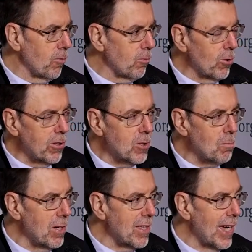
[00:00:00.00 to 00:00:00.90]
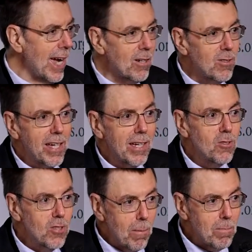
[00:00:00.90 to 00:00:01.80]
goodness me, they actually
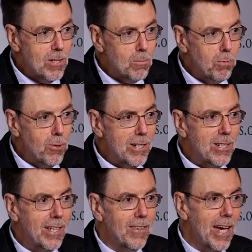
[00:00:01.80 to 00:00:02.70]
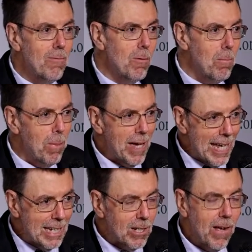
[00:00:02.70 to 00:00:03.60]
accept his preaching and they
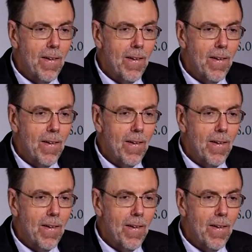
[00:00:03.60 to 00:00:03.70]
repent.